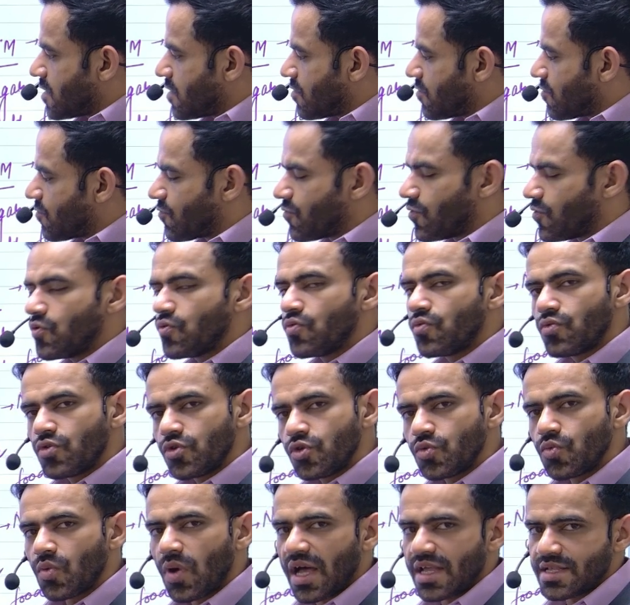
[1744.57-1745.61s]
few
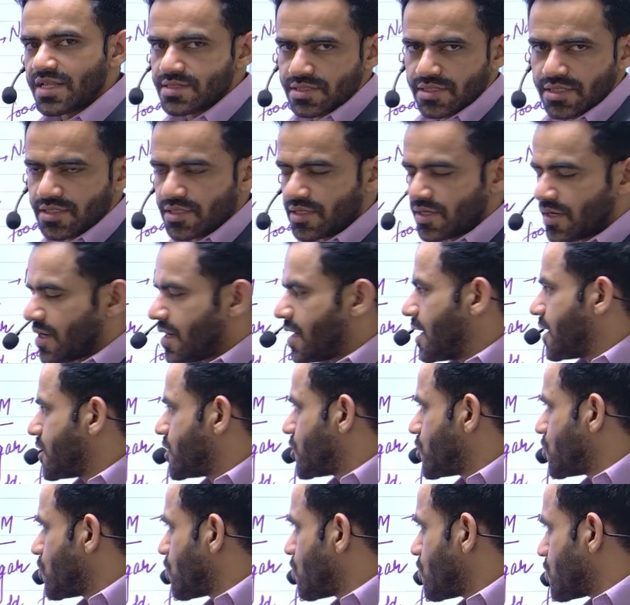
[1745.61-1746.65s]
nuances
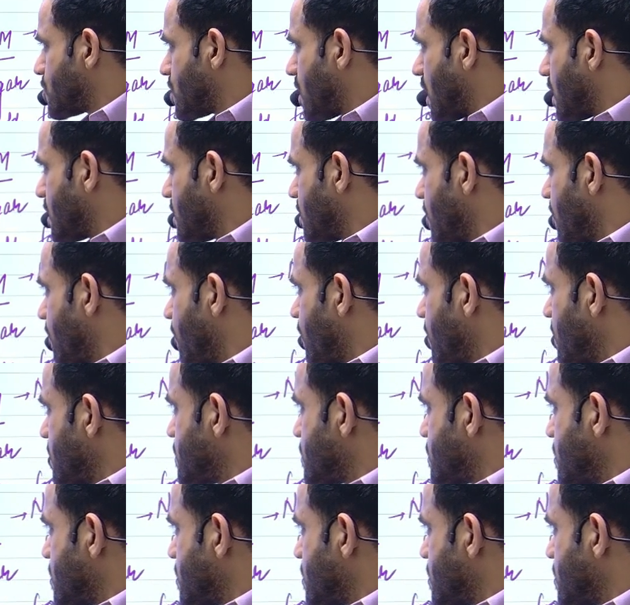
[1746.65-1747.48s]
related to Gujarat. First